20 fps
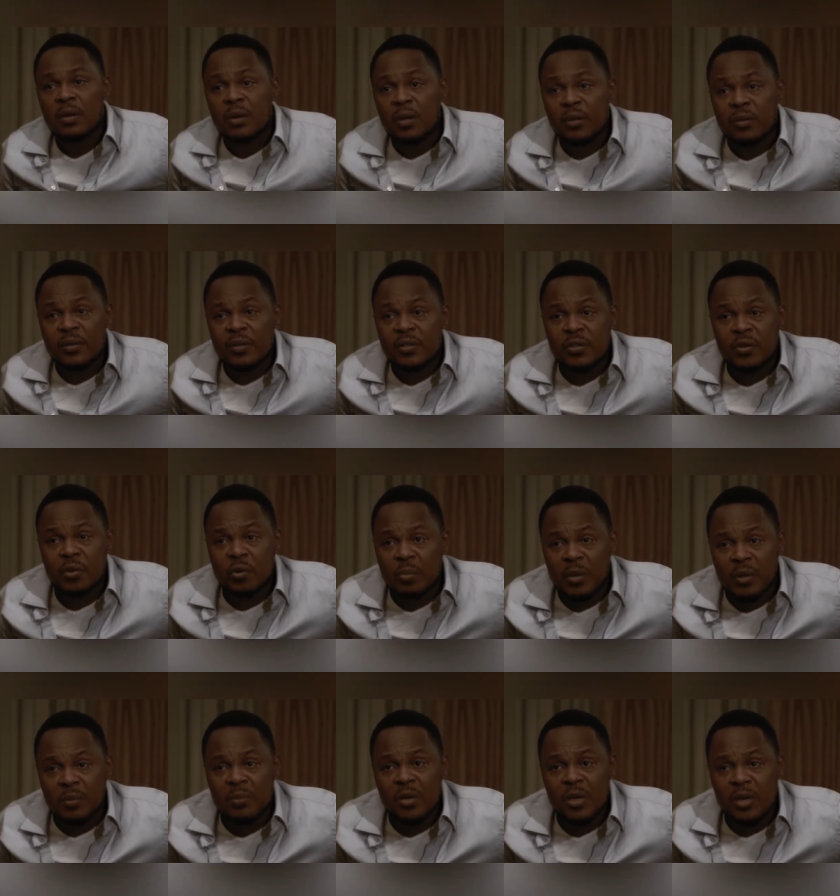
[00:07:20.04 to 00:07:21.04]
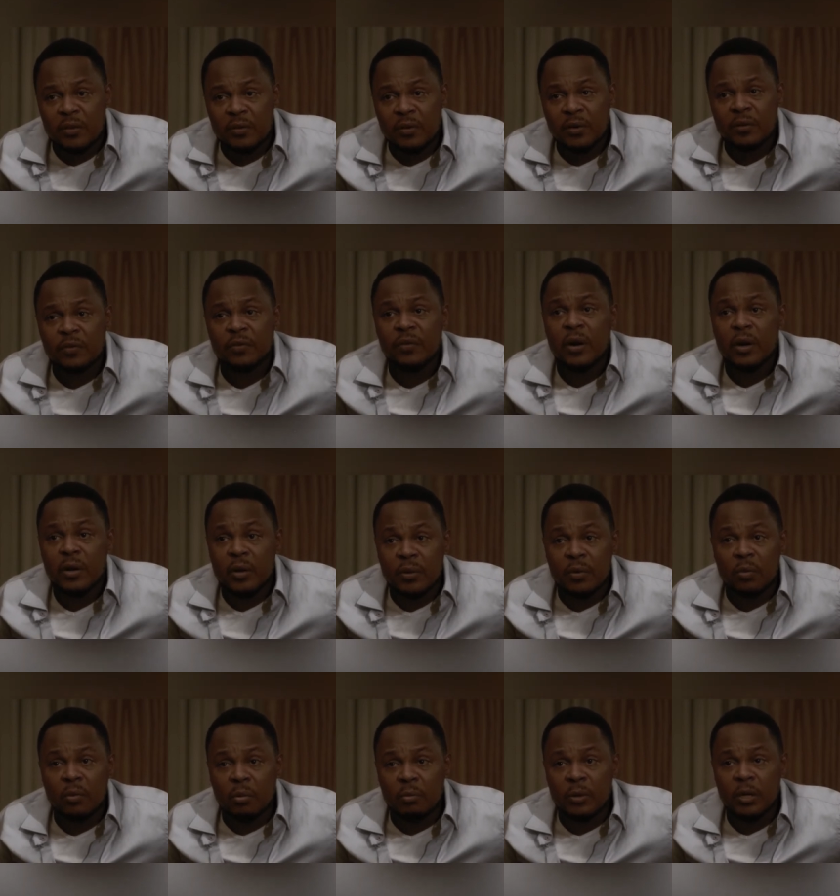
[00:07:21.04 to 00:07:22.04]
Nothing is going to make me leave her for
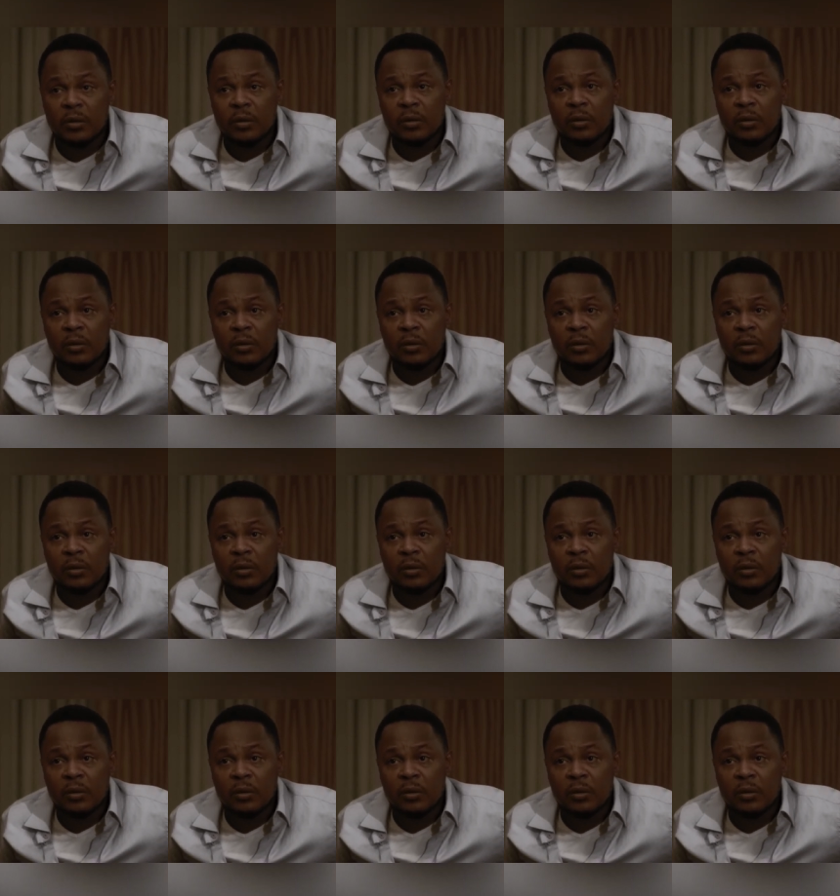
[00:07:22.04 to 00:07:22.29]
another woman.